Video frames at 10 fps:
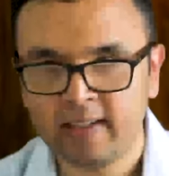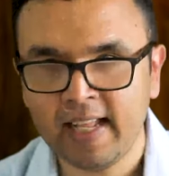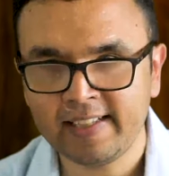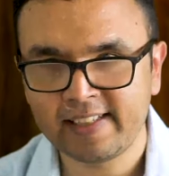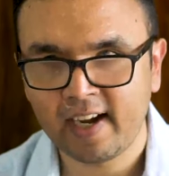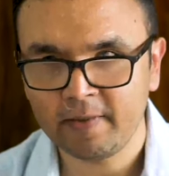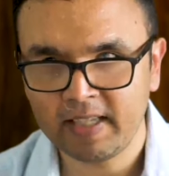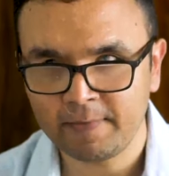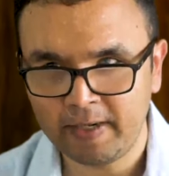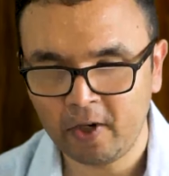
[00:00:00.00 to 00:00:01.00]
Let's start
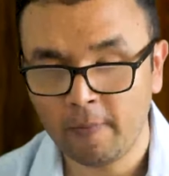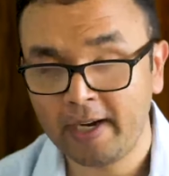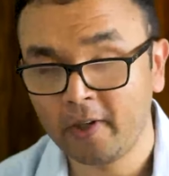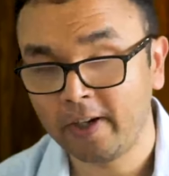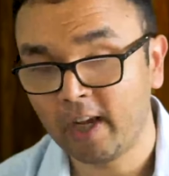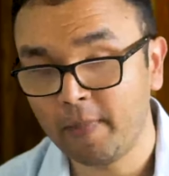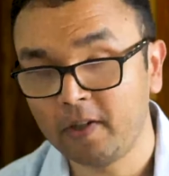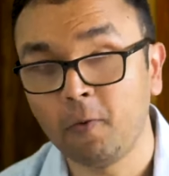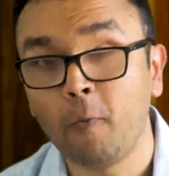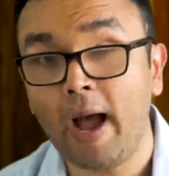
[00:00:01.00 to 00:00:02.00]
this video by talking
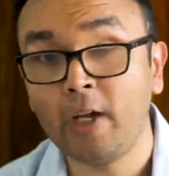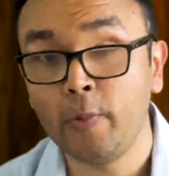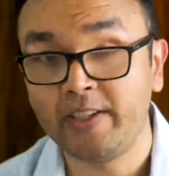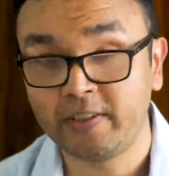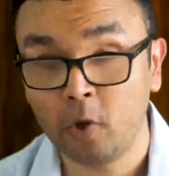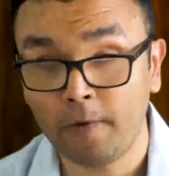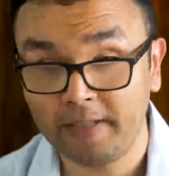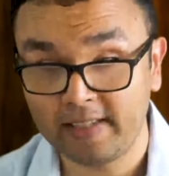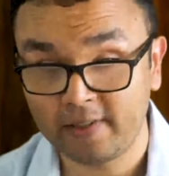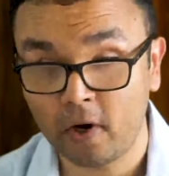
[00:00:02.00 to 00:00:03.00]
about the valuation of
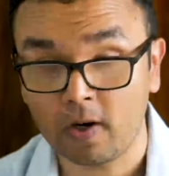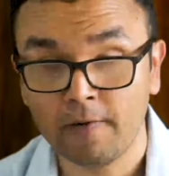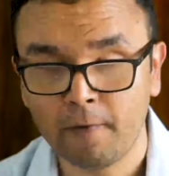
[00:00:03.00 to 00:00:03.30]
this stock.